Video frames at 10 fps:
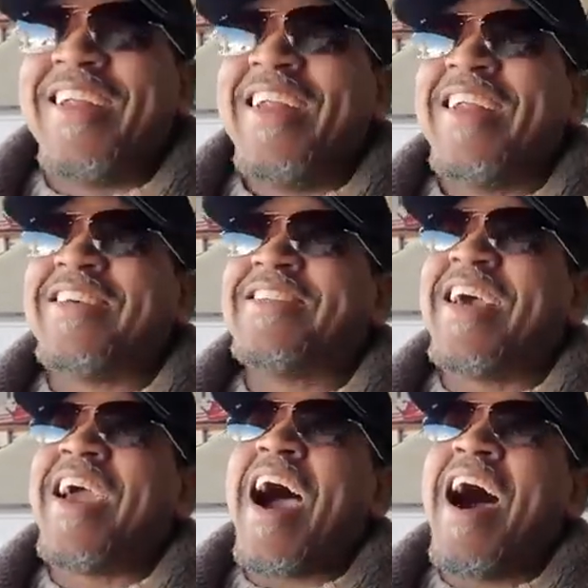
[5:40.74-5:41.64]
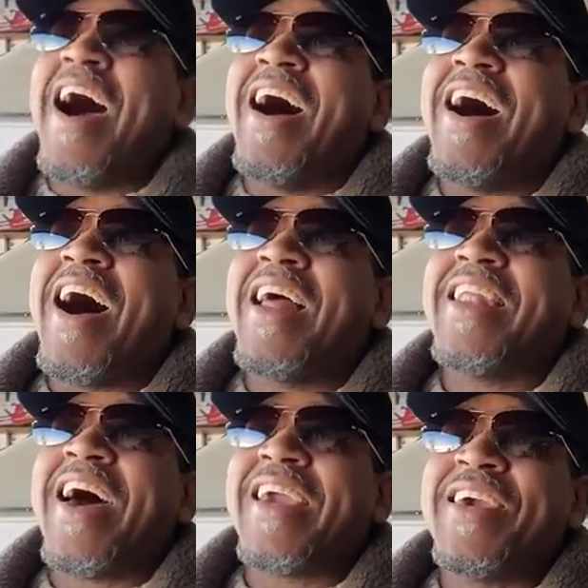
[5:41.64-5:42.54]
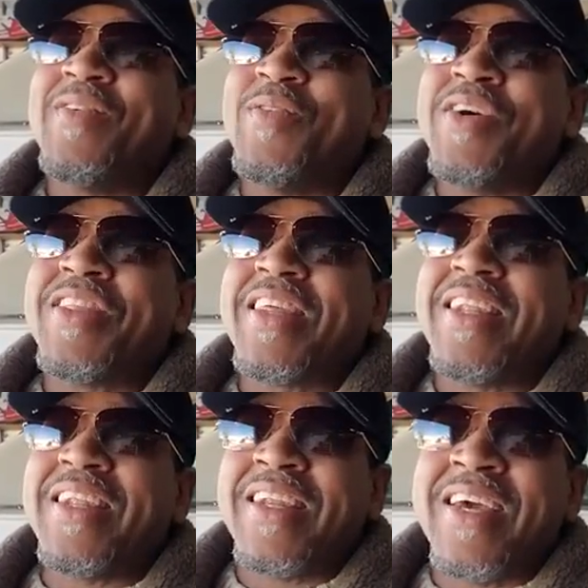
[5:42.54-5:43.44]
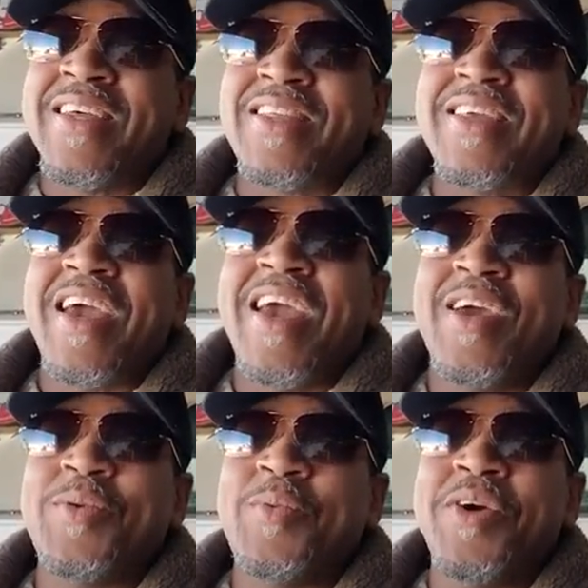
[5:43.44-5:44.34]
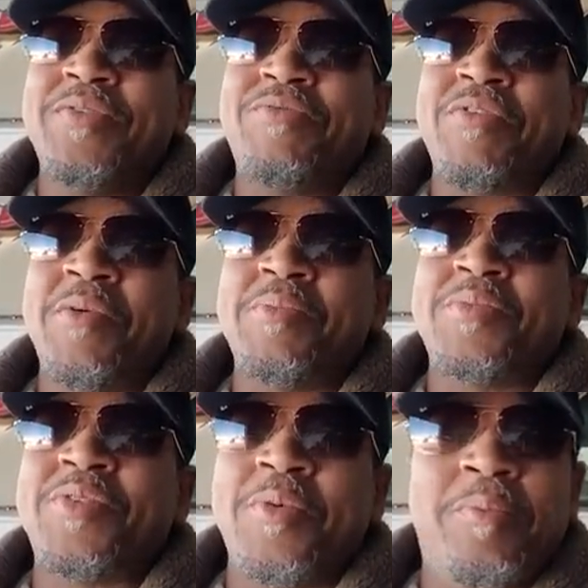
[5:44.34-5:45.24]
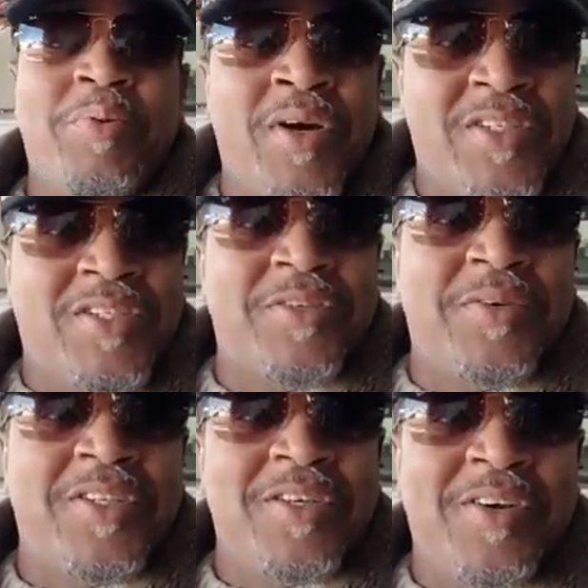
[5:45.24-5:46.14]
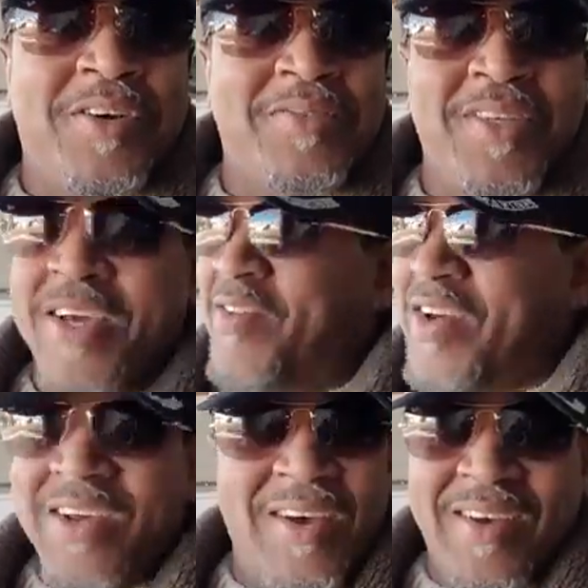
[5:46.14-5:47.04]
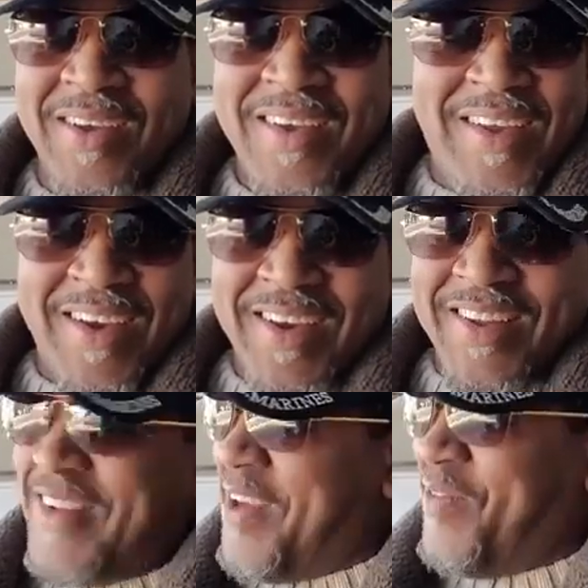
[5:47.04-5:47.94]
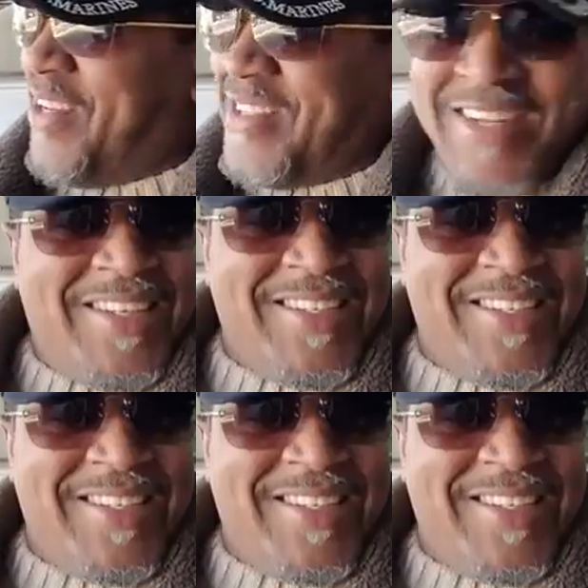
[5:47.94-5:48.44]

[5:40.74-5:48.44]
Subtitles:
Let's say I like it with length and with some punch to it, you know what I'm saying? But that